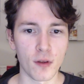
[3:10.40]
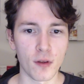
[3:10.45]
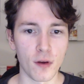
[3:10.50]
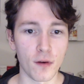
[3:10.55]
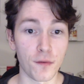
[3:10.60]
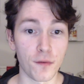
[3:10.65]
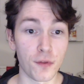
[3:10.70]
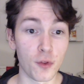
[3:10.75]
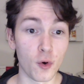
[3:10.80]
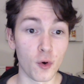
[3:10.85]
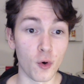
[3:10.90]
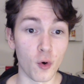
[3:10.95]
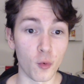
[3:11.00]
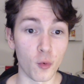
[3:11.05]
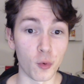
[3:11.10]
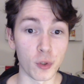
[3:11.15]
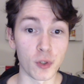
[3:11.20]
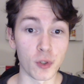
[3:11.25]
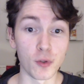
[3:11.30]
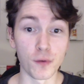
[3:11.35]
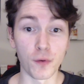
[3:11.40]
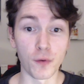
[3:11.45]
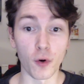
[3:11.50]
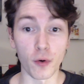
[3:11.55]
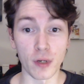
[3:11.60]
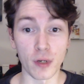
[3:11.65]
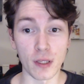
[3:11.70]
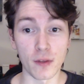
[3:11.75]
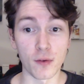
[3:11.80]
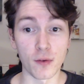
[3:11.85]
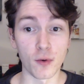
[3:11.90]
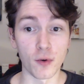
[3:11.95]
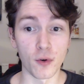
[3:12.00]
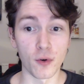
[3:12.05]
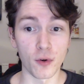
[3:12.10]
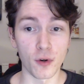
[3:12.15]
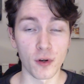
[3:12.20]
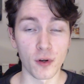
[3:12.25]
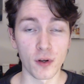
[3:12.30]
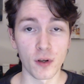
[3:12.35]
have thought what you've already thought,
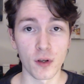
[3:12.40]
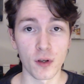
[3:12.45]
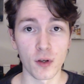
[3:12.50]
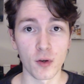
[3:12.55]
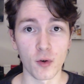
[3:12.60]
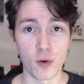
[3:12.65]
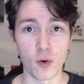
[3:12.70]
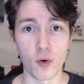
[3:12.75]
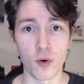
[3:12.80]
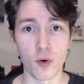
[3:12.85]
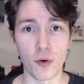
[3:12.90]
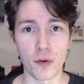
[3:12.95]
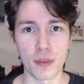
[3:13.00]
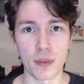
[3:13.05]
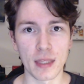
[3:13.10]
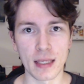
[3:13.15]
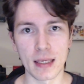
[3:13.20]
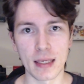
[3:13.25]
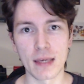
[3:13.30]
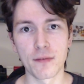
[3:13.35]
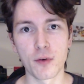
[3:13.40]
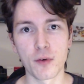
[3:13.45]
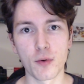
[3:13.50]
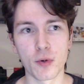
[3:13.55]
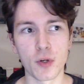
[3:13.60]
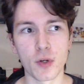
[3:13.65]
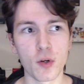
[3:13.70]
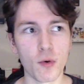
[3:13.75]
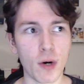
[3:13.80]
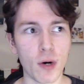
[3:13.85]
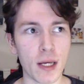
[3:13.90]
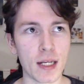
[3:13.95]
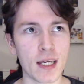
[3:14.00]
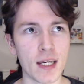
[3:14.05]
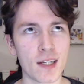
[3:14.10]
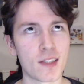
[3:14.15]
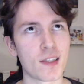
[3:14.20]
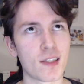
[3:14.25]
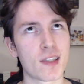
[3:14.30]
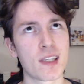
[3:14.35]
or they give you a new idea
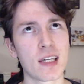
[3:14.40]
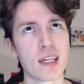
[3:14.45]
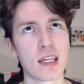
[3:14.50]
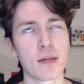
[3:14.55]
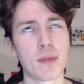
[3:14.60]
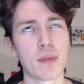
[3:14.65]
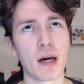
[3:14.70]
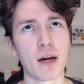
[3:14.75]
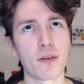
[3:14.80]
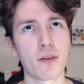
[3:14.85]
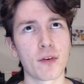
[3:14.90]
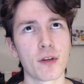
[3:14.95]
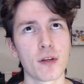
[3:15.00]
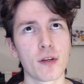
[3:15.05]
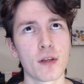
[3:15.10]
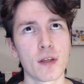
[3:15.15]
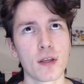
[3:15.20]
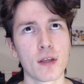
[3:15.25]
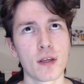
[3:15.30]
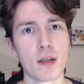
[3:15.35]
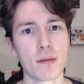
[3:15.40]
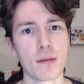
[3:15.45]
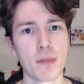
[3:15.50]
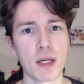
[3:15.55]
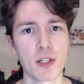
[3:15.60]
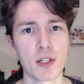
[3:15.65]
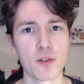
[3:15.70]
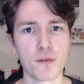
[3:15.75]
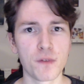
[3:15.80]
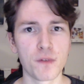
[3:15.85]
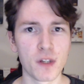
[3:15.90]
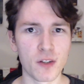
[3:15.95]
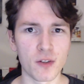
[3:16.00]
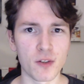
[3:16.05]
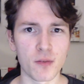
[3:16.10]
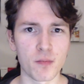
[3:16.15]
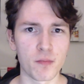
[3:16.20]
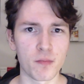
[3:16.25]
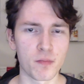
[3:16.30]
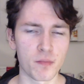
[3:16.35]
to think about, makes you feel
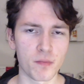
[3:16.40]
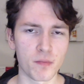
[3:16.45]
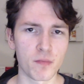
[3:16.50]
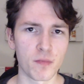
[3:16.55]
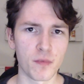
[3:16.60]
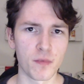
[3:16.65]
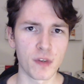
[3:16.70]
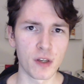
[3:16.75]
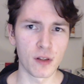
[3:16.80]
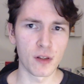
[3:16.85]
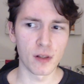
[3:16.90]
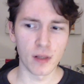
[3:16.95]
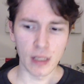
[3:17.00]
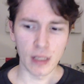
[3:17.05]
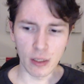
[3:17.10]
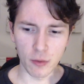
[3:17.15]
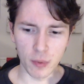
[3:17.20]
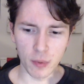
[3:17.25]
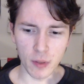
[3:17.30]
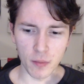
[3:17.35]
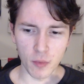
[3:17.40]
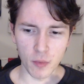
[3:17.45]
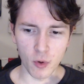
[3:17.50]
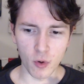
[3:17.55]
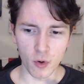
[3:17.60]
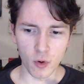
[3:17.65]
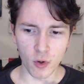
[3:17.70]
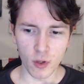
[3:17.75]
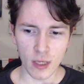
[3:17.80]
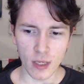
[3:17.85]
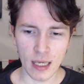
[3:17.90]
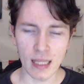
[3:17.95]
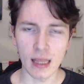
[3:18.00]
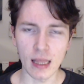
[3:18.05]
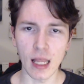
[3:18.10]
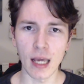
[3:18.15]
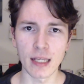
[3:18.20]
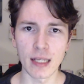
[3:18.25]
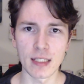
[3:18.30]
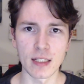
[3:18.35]
feel a little bit more
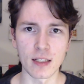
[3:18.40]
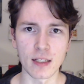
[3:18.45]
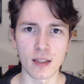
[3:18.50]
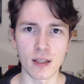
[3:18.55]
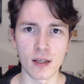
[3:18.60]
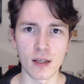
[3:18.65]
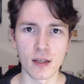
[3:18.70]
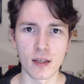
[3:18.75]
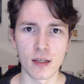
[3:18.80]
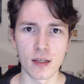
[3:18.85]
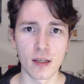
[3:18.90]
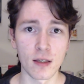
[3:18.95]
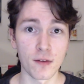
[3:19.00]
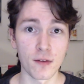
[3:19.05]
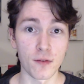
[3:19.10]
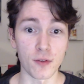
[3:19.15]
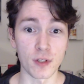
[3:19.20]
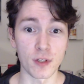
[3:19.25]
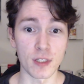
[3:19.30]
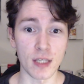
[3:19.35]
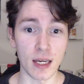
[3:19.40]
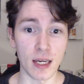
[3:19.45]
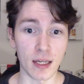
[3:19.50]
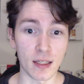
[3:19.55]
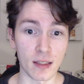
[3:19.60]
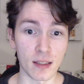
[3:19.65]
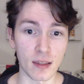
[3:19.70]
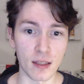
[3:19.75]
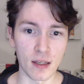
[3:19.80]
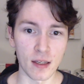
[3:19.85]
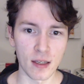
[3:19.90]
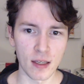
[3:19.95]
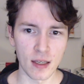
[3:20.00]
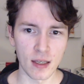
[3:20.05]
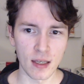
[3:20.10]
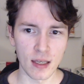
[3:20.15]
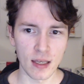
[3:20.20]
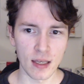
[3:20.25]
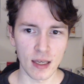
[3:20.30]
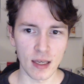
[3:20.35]
enlightened for a second.
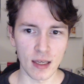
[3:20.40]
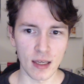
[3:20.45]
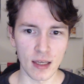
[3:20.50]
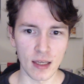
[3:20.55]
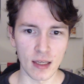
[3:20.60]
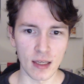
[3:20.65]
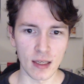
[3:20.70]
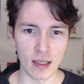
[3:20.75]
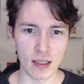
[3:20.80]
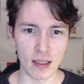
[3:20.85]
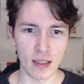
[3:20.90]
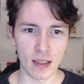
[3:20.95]
Uh,